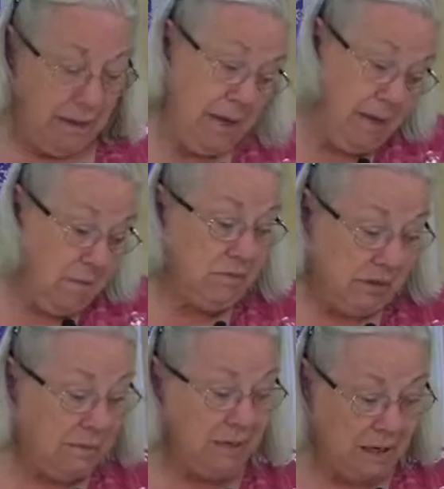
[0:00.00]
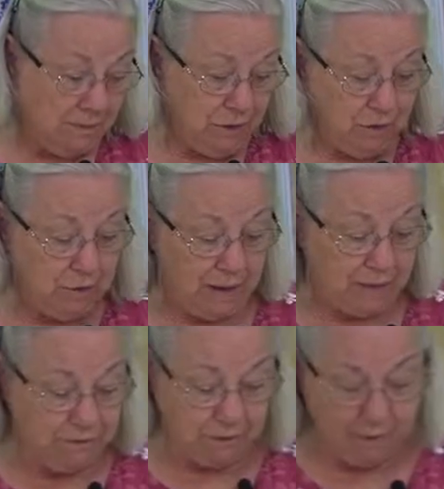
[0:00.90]
And sometimes you do
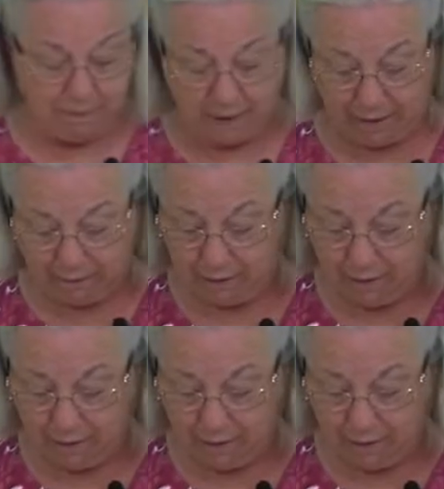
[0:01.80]
have to rip out.